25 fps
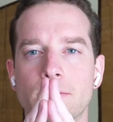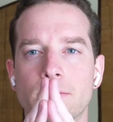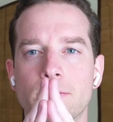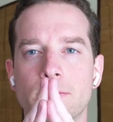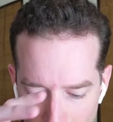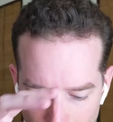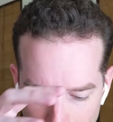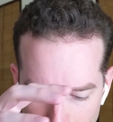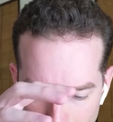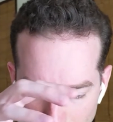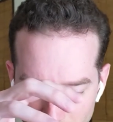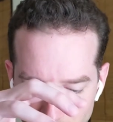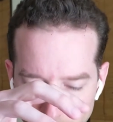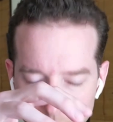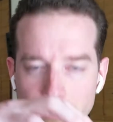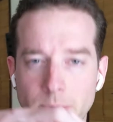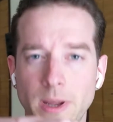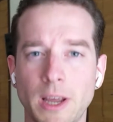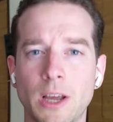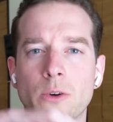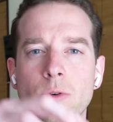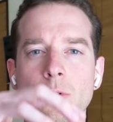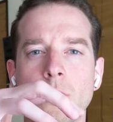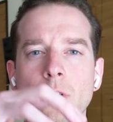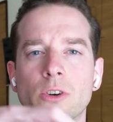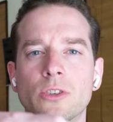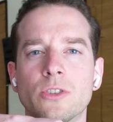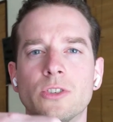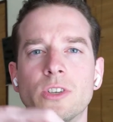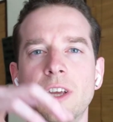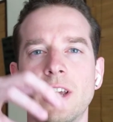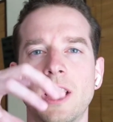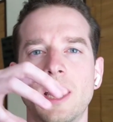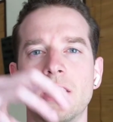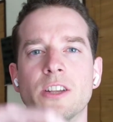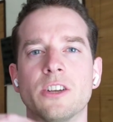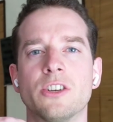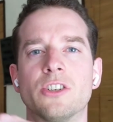He would put the big rocks
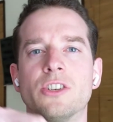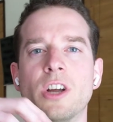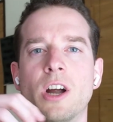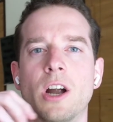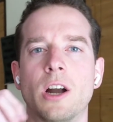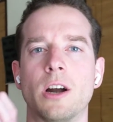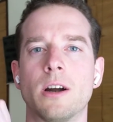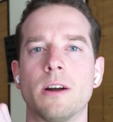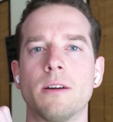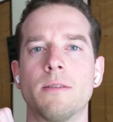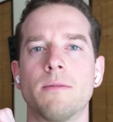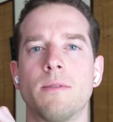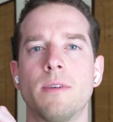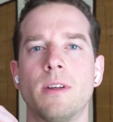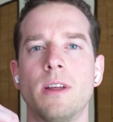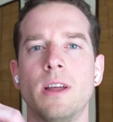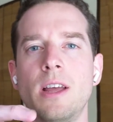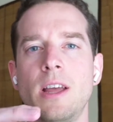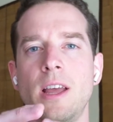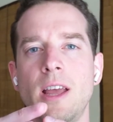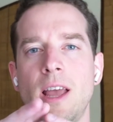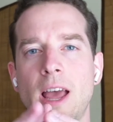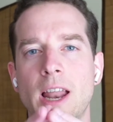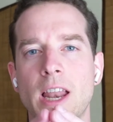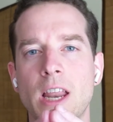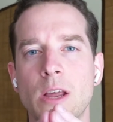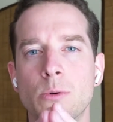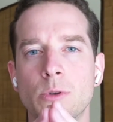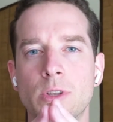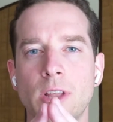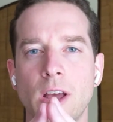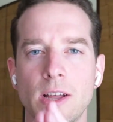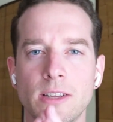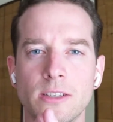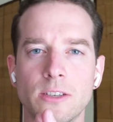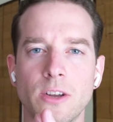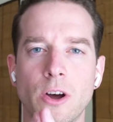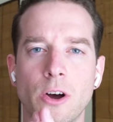in the jar, and he would
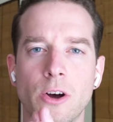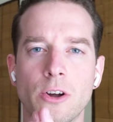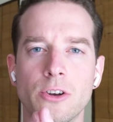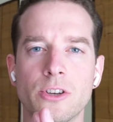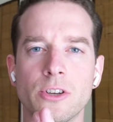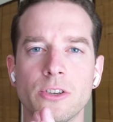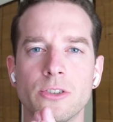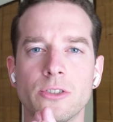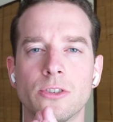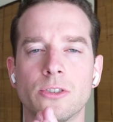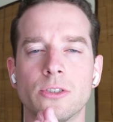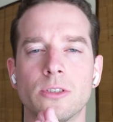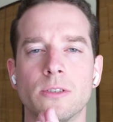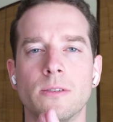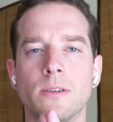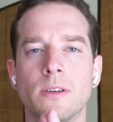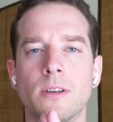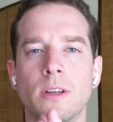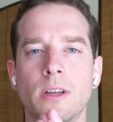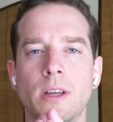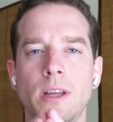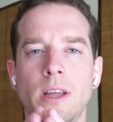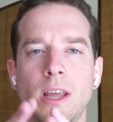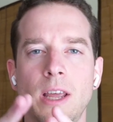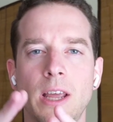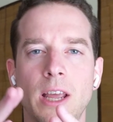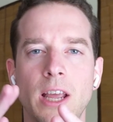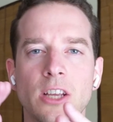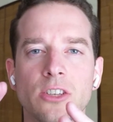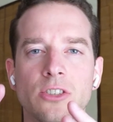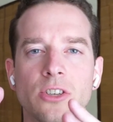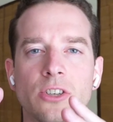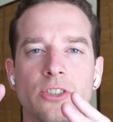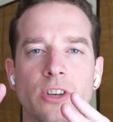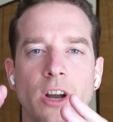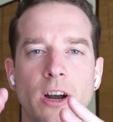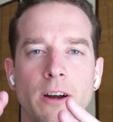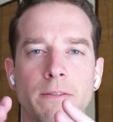ask the audience,
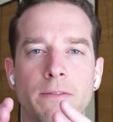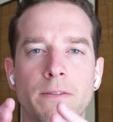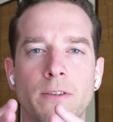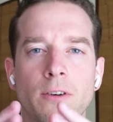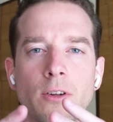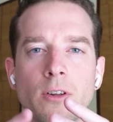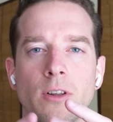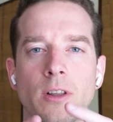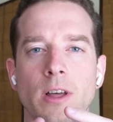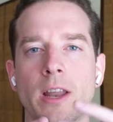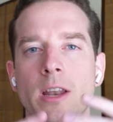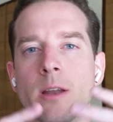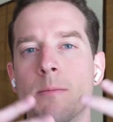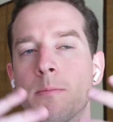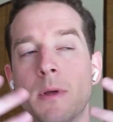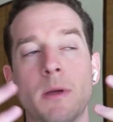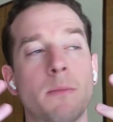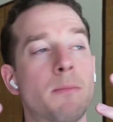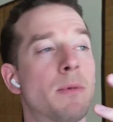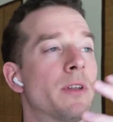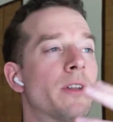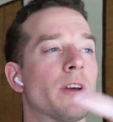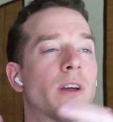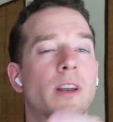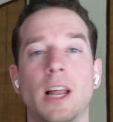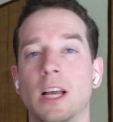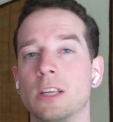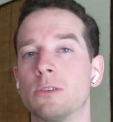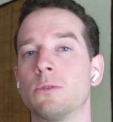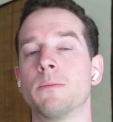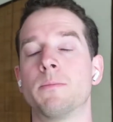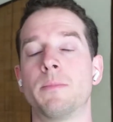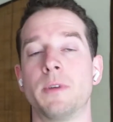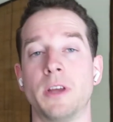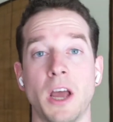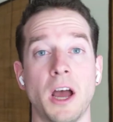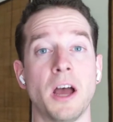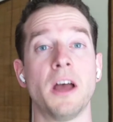is a jar full? And the people in the class
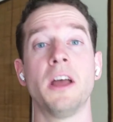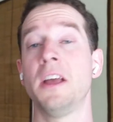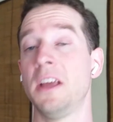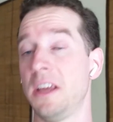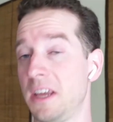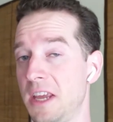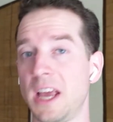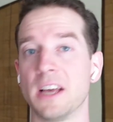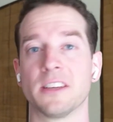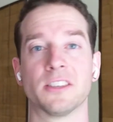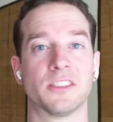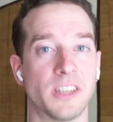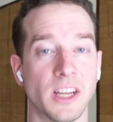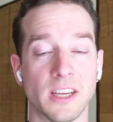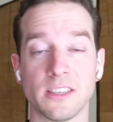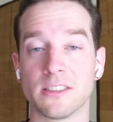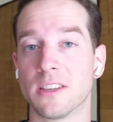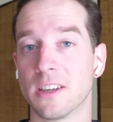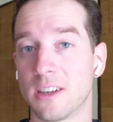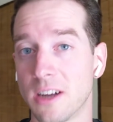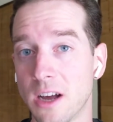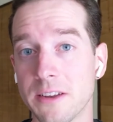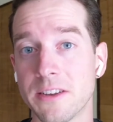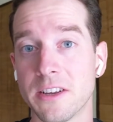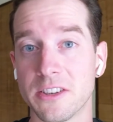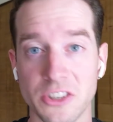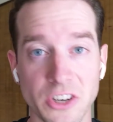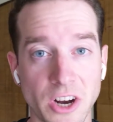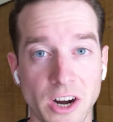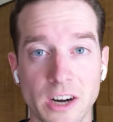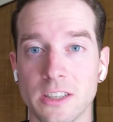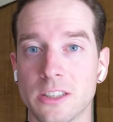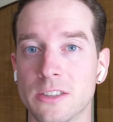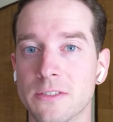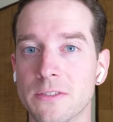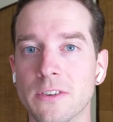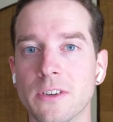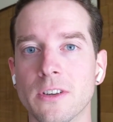would be, yes, the
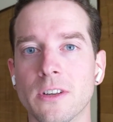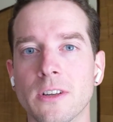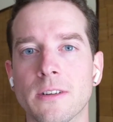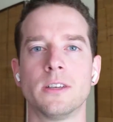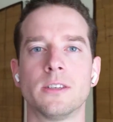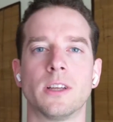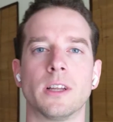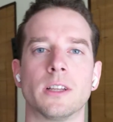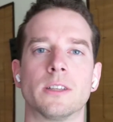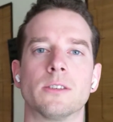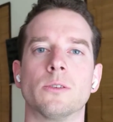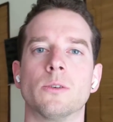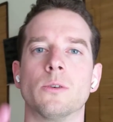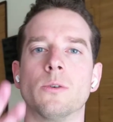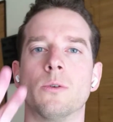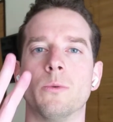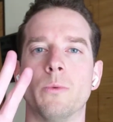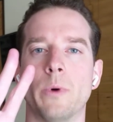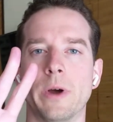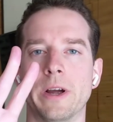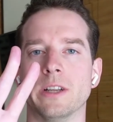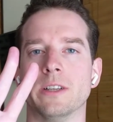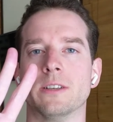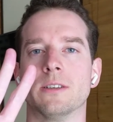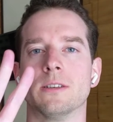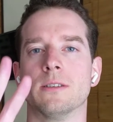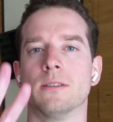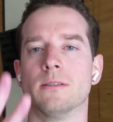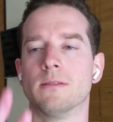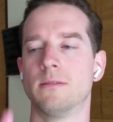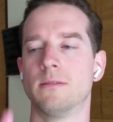jar is full. I said, wait.